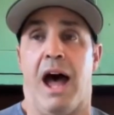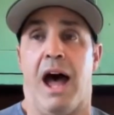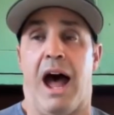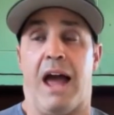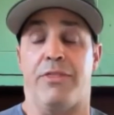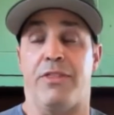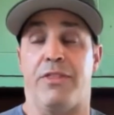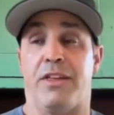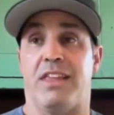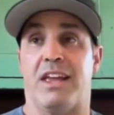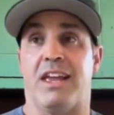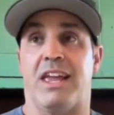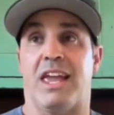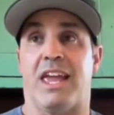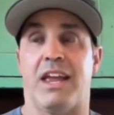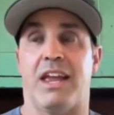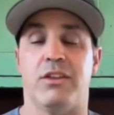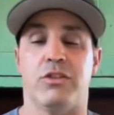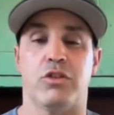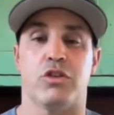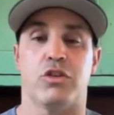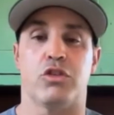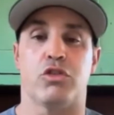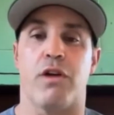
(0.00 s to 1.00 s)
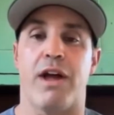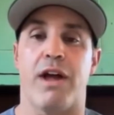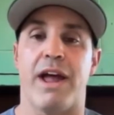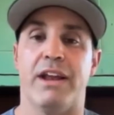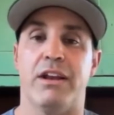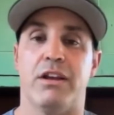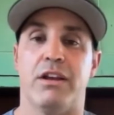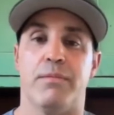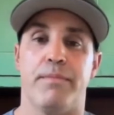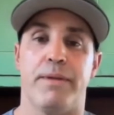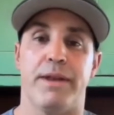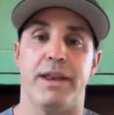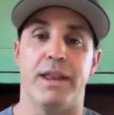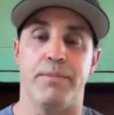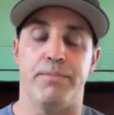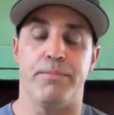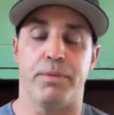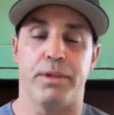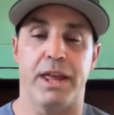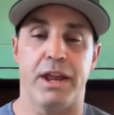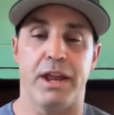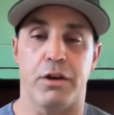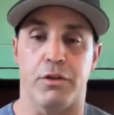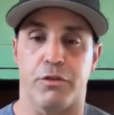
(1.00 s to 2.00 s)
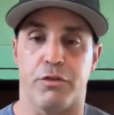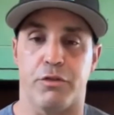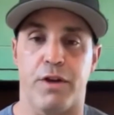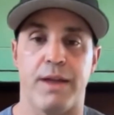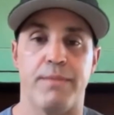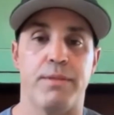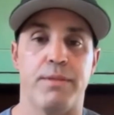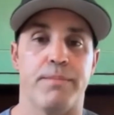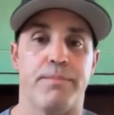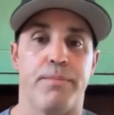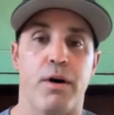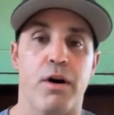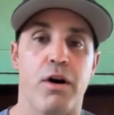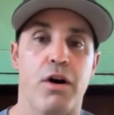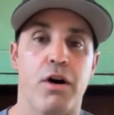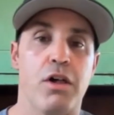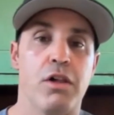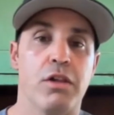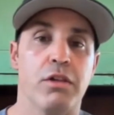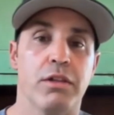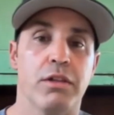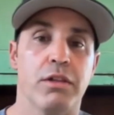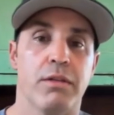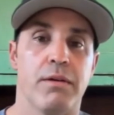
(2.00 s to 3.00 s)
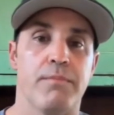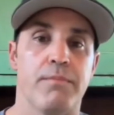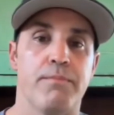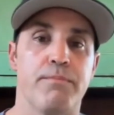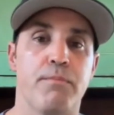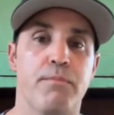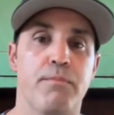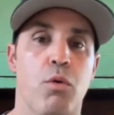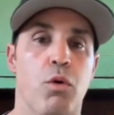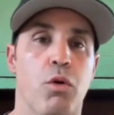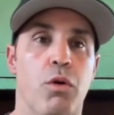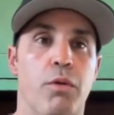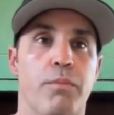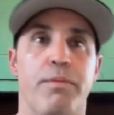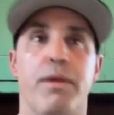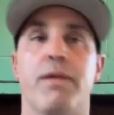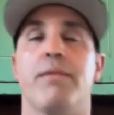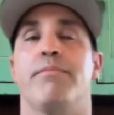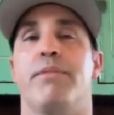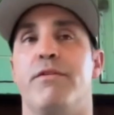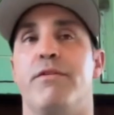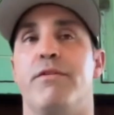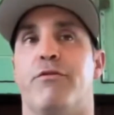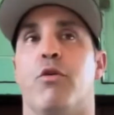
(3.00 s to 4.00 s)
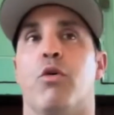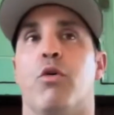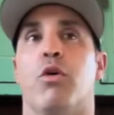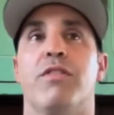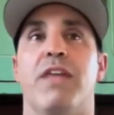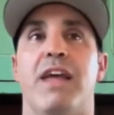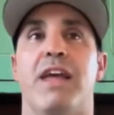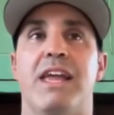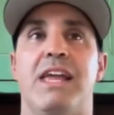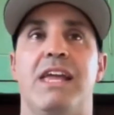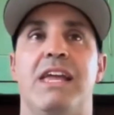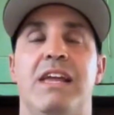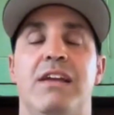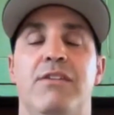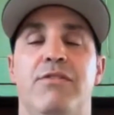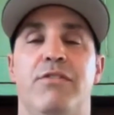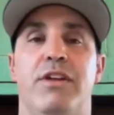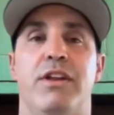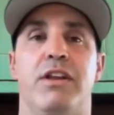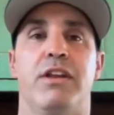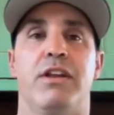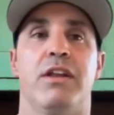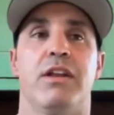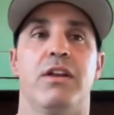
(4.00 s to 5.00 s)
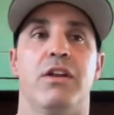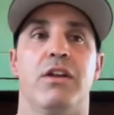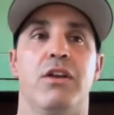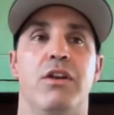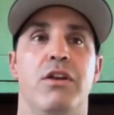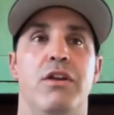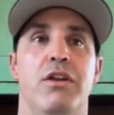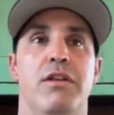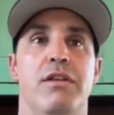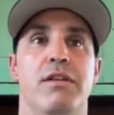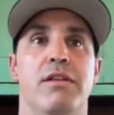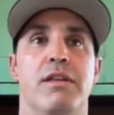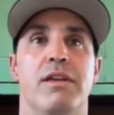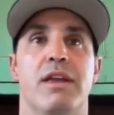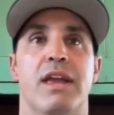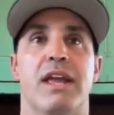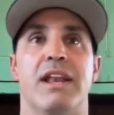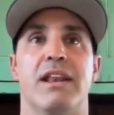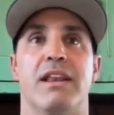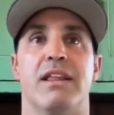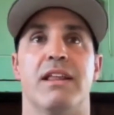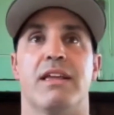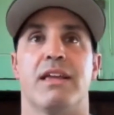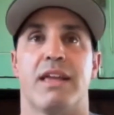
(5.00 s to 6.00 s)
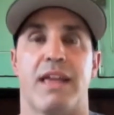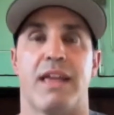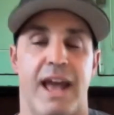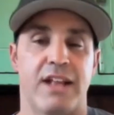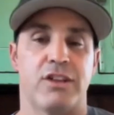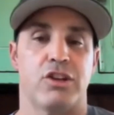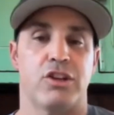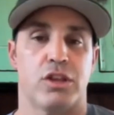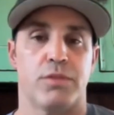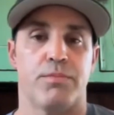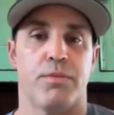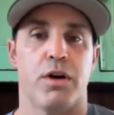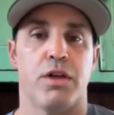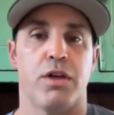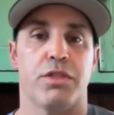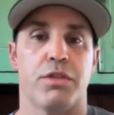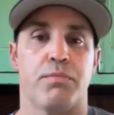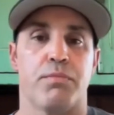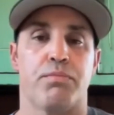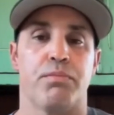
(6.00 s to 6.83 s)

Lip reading: I think that kids are trying to manipulate or frame the ball more before they even can catch the ball